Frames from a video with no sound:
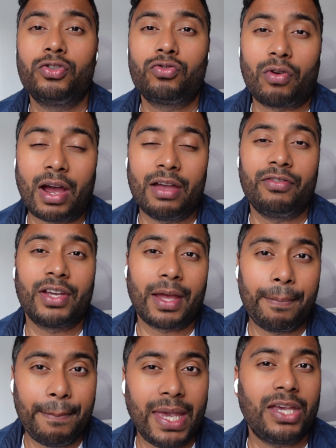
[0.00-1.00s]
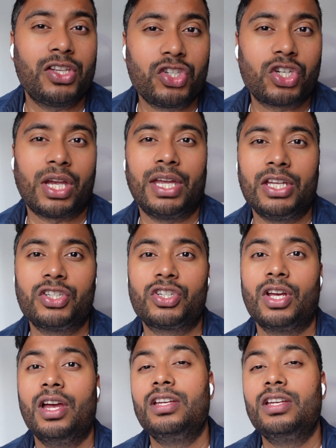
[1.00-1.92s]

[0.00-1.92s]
driving and making change